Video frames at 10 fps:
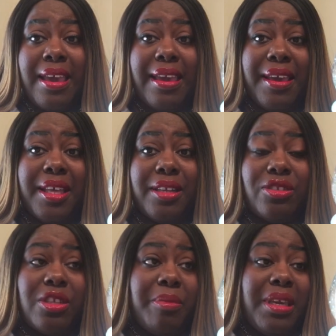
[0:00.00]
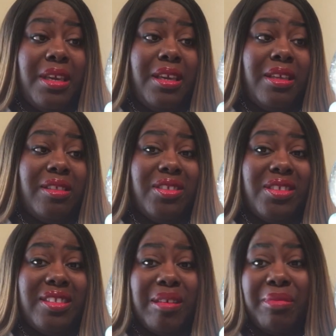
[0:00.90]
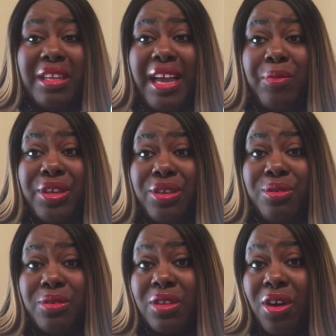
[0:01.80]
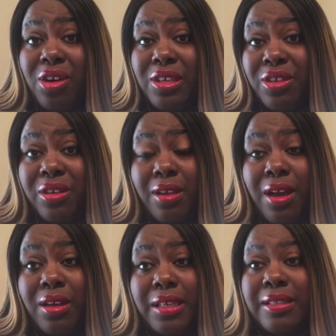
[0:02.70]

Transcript: And to me, this is something I would use all year long.